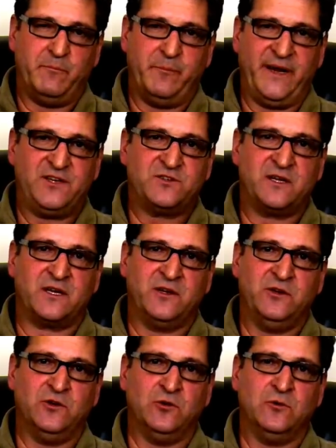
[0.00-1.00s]
beach the
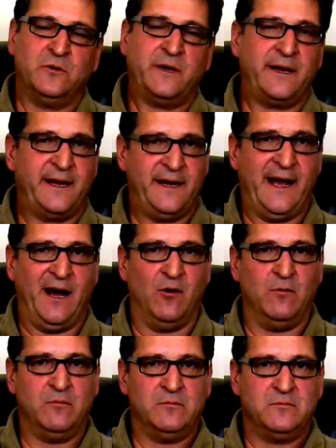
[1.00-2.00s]
canoe, get
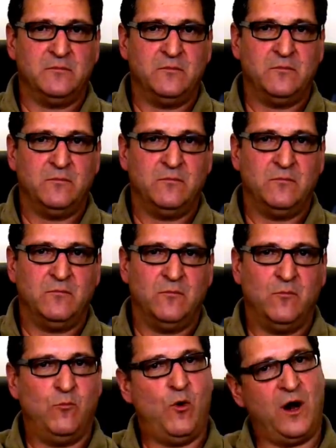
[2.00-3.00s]
out,
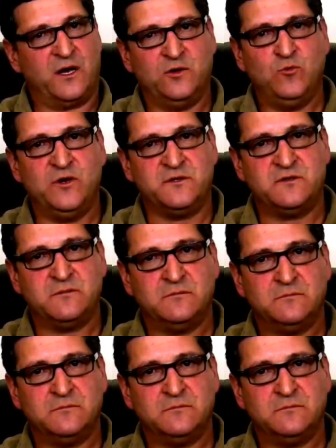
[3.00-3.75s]
walk in the woods.